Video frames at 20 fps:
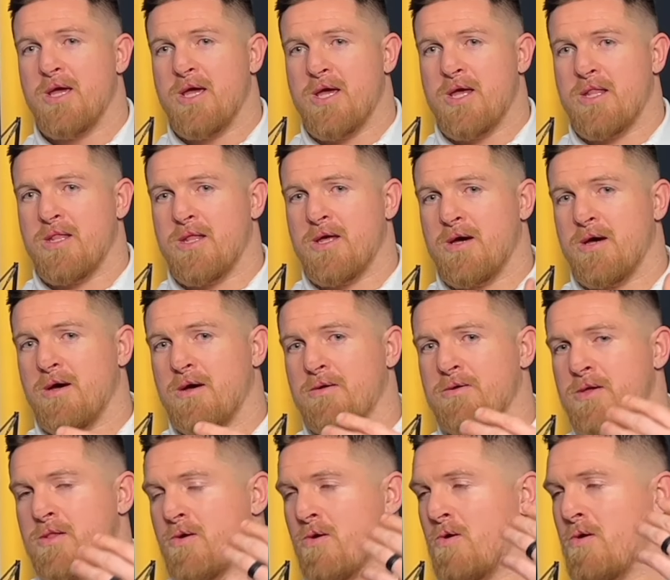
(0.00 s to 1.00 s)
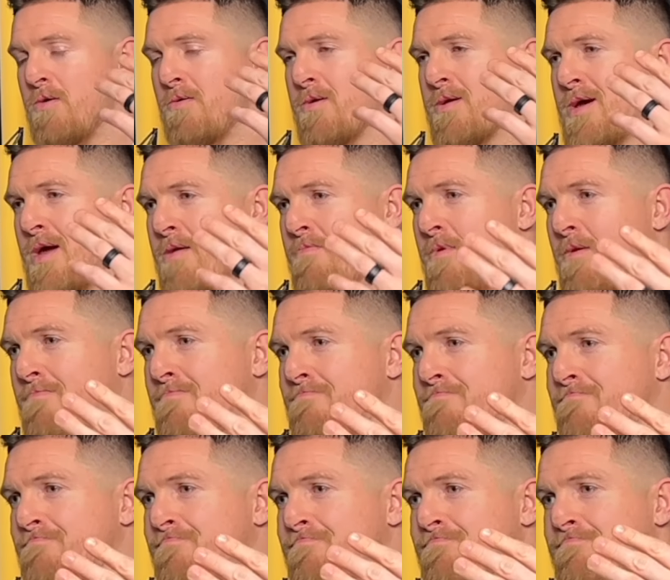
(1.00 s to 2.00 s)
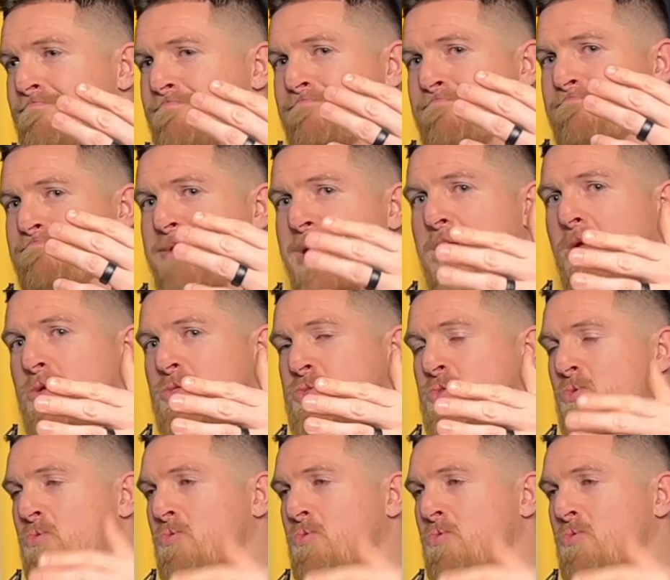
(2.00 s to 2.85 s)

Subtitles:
a balanced or